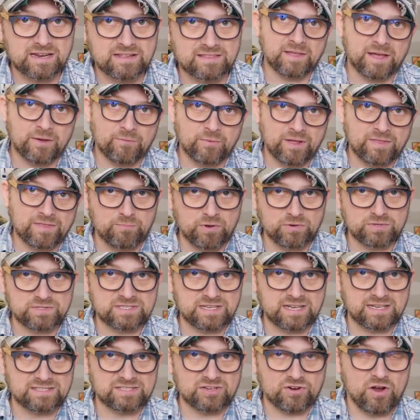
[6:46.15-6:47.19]
And that way both
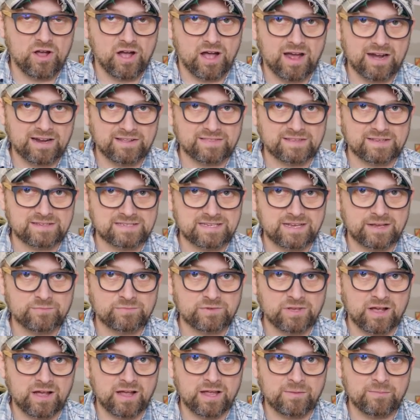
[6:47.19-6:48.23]
sides are hot at the same
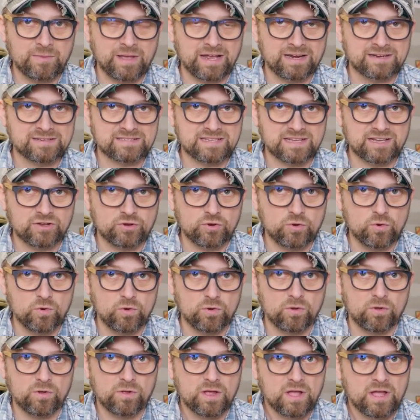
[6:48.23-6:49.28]
time. And as they
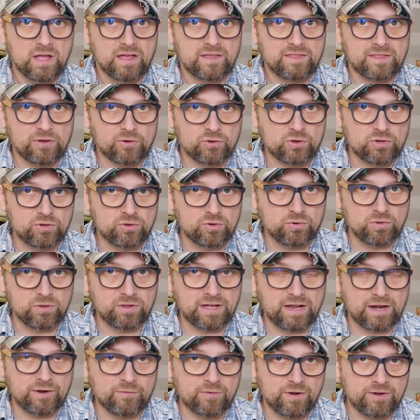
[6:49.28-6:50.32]
cool, they'll cool
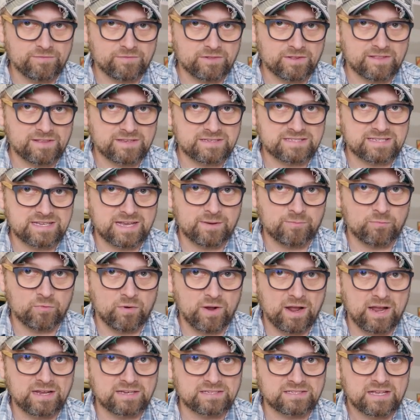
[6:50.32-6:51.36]
at roughly the same
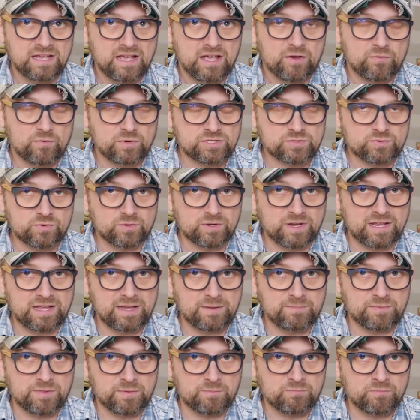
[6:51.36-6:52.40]
rate, which will
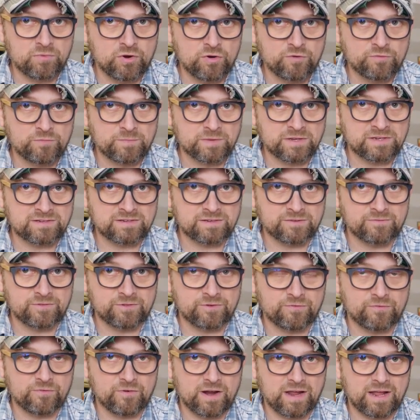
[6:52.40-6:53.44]
keep the movement of the
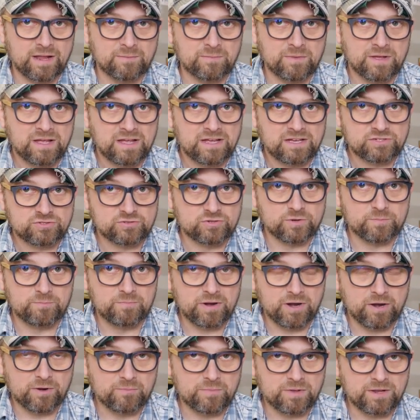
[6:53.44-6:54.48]
frame to a
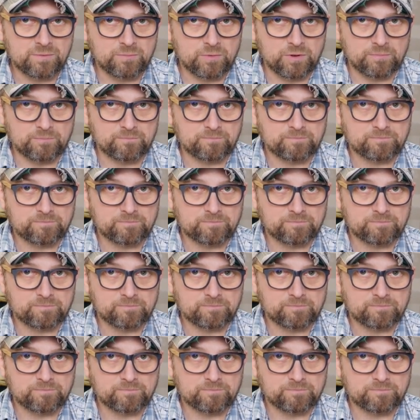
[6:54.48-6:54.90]
bare minimum.